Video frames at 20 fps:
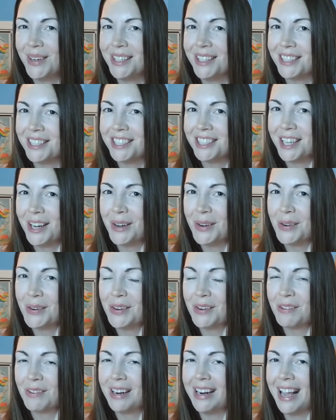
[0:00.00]
going to
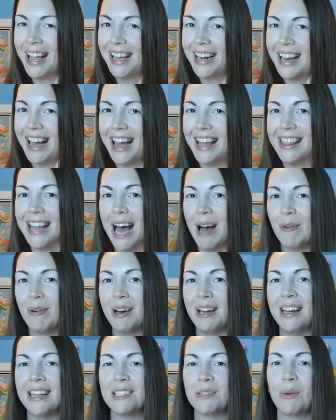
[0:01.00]
show Renee and I that
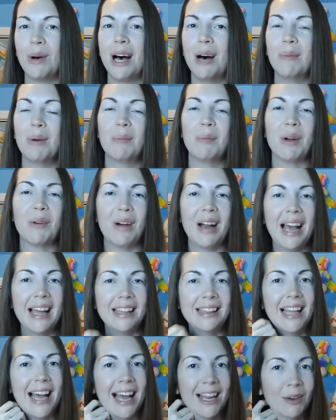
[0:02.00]
one as well when we were
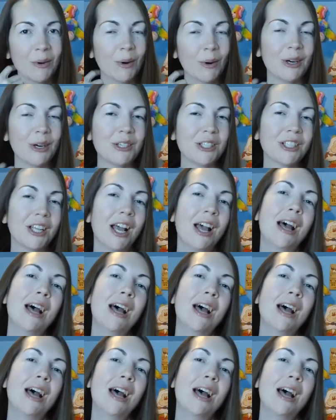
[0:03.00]
at the headquarters,